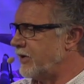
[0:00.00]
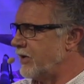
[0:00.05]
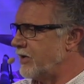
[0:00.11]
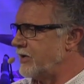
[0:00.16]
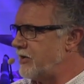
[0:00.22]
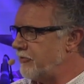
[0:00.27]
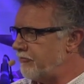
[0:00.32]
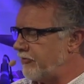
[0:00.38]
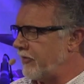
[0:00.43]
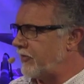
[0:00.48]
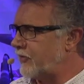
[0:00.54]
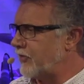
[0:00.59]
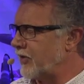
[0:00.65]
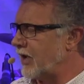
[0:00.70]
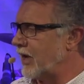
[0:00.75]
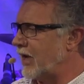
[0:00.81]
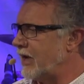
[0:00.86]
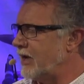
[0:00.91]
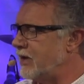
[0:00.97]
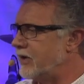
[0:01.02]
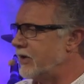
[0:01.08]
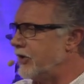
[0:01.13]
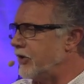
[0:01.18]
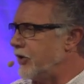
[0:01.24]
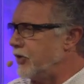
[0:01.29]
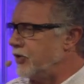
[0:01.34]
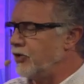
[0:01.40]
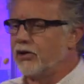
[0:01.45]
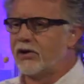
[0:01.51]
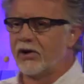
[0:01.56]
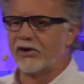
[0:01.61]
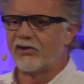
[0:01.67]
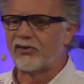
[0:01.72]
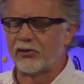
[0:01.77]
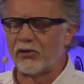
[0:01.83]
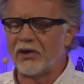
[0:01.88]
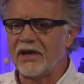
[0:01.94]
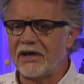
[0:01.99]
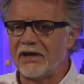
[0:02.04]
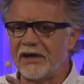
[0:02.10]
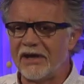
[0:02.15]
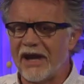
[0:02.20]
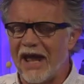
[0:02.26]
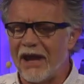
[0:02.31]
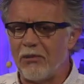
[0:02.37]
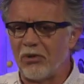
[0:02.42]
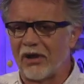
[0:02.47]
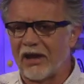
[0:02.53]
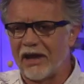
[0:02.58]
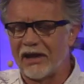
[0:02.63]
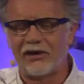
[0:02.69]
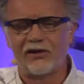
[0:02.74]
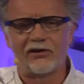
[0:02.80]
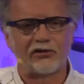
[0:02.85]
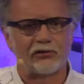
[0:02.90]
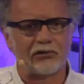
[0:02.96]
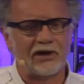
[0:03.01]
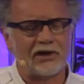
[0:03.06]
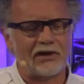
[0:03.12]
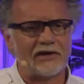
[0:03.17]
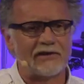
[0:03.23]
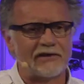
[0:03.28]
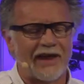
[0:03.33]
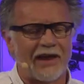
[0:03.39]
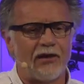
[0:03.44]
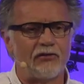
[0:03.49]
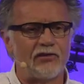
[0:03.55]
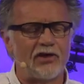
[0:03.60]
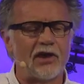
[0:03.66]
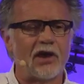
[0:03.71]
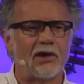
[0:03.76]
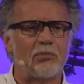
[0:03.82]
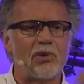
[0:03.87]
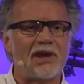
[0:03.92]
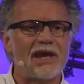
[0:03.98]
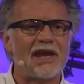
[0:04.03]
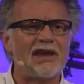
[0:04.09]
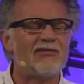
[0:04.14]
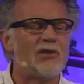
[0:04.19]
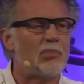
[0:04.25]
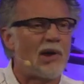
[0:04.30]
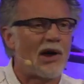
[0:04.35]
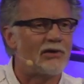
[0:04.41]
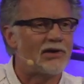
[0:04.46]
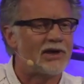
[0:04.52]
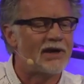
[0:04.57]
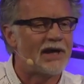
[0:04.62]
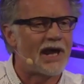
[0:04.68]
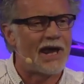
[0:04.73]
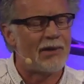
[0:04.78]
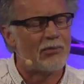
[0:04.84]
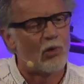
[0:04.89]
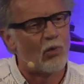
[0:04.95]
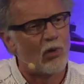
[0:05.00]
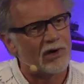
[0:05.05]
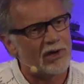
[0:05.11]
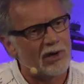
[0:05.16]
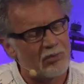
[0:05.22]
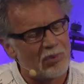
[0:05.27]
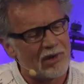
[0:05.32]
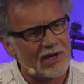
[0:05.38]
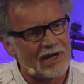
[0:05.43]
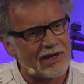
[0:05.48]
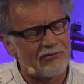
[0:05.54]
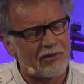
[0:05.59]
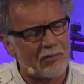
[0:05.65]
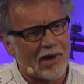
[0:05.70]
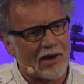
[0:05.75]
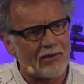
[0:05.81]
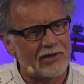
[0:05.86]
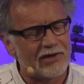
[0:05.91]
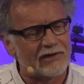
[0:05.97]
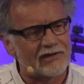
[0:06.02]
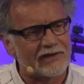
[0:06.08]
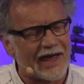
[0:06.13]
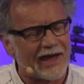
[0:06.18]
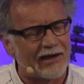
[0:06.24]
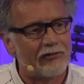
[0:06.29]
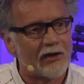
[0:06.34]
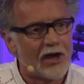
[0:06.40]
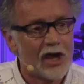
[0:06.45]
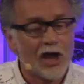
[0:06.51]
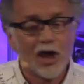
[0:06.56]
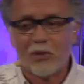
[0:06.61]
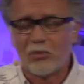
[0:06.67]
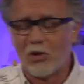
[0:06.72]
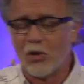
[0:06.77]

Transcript: Deficiently. You're going to treat your neighbor like you treat yourself. You're going to believe about your neighbor what you believe about yourself. But